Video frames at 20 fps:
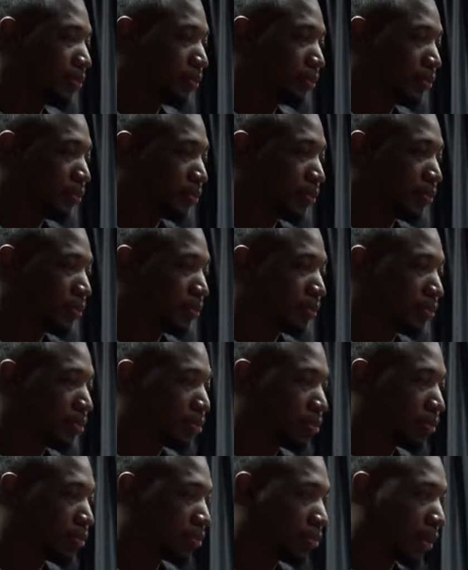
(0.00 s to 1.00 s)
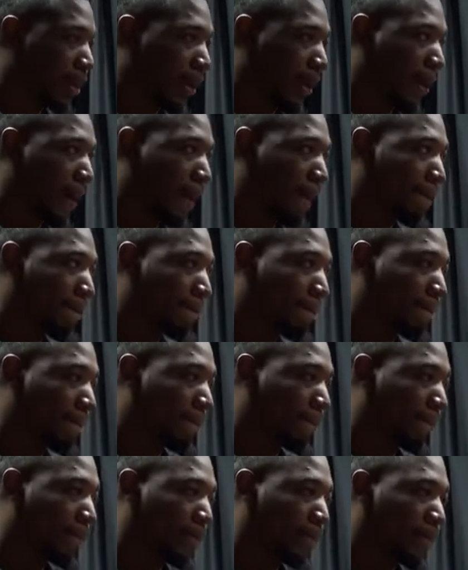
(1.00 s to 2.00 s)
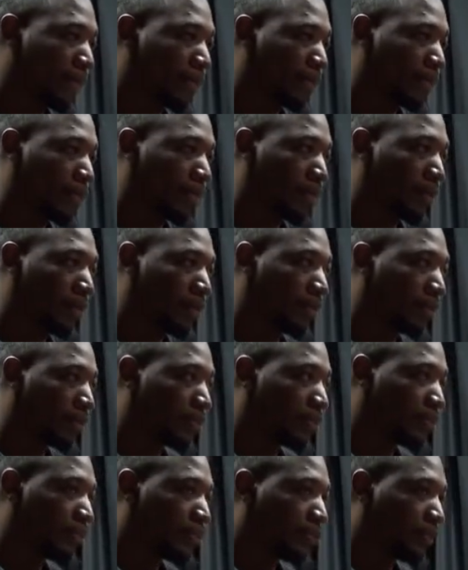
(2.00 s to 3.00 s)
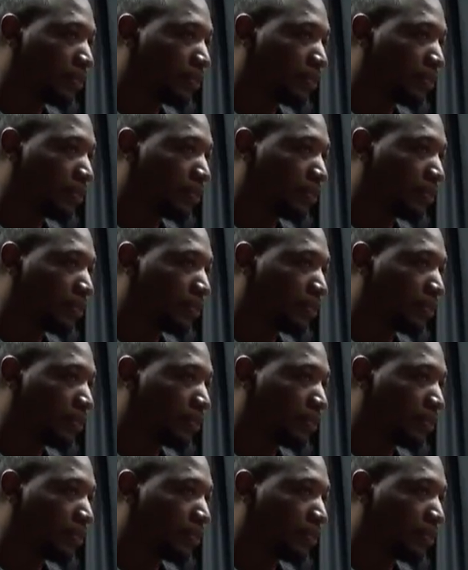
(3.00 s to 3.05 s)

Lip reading: No words are spoken by the person on screen.